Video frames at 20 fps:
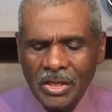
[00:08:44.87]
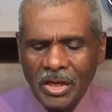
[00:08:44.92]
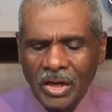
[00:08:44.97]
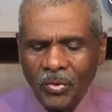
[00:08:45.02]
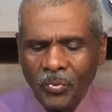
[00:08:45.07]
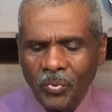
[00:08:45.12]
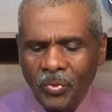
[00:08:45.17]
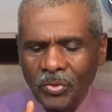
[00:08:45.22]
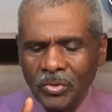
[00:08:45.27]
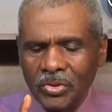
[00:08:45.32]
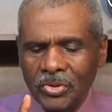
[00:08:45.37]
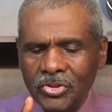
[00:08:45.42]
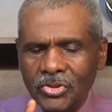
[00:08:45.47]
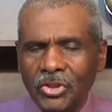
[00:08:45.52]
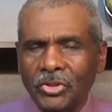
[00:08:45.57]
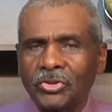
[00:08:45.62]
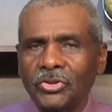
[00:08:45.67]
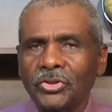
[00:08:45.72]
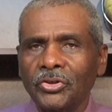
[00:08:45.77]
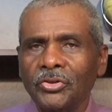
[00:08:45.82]
I want us
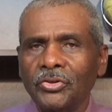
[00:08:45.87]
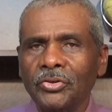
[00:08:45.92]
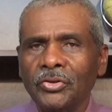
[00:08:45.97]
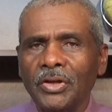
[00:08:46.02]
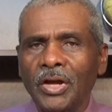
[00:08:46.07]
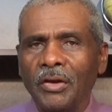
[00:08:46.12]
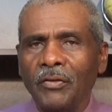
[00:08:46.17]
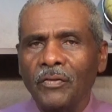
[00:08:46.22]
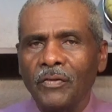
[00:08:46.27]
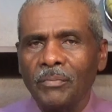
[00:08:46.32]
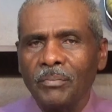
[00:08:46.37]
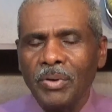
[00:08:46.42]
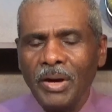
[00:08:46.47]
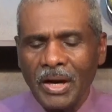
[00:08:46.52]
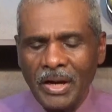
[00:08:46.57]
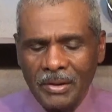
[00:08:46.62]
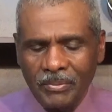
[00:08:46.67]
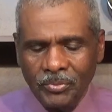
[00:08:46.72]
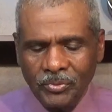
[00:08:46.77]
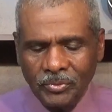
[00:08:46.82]
to turn our
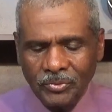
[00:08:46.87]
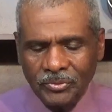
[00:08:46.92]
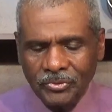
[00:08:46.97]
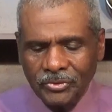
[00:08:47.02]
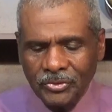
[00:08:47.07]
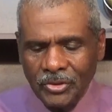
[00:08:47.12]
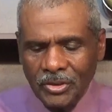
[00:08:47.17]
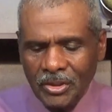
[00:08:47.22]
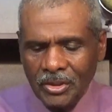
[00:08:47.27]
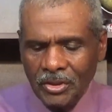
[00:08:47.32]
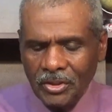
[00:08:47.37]
Bibles